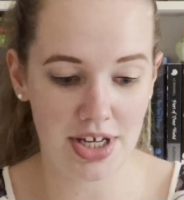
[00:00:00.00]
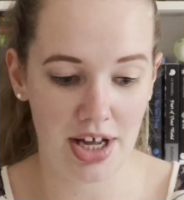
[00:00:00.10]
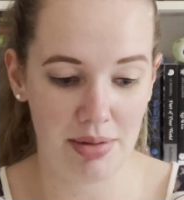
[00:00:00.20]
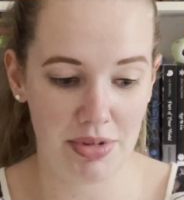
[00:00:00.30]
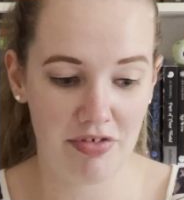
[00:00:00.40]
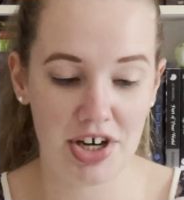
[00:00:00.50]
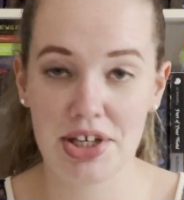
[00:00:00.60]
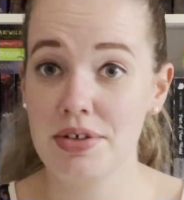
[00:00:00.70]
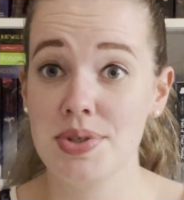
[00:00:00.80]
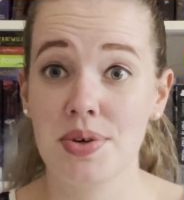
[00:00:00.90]
The
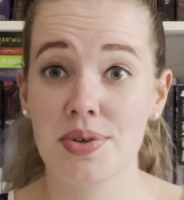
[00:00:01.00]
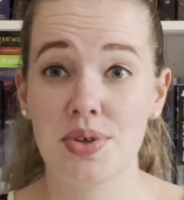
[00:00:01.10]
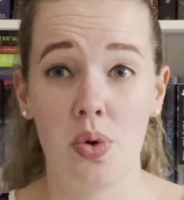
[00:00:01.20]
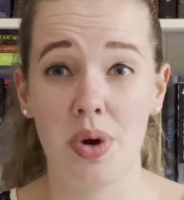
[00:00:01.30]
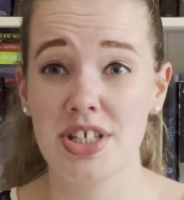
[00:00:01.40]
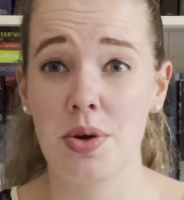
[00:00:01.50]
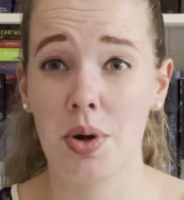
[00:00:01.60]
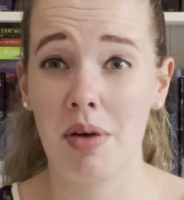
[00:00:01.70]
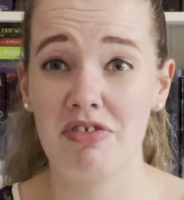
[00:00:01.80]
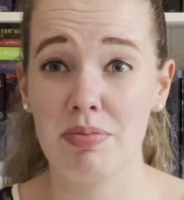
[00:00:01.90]
FairyLoot socks are always so
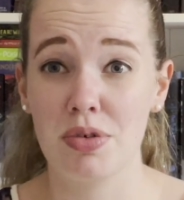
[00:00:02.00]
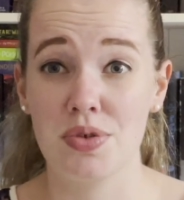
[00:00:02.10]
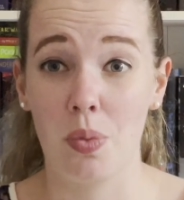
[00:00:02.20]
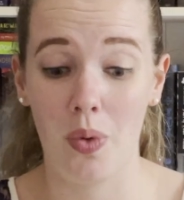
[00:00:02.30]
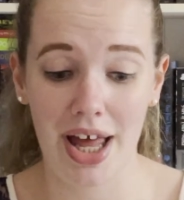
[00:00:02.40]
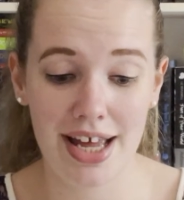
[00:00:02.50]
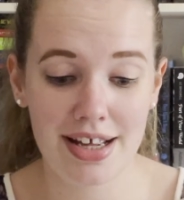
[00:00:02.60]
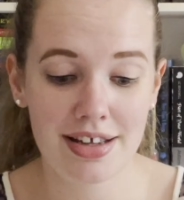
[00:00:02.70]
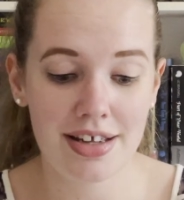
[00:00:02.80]
comfortable to wear,